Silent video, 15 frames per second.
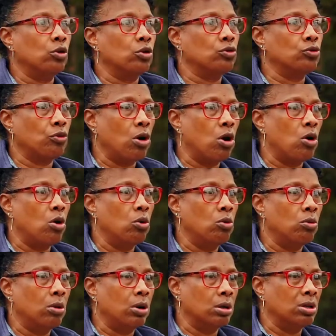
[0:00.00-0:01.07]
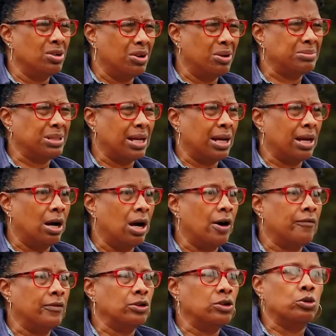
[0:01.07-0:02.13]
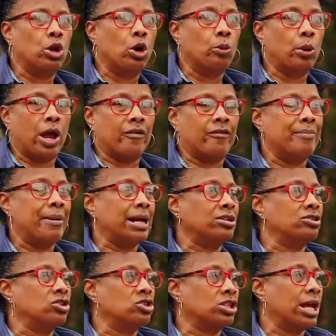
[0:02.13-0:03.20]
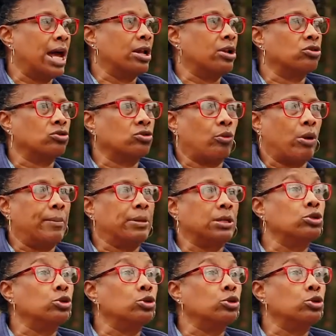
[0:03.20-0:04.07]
control, of it. Everybody's just kind of scrambling,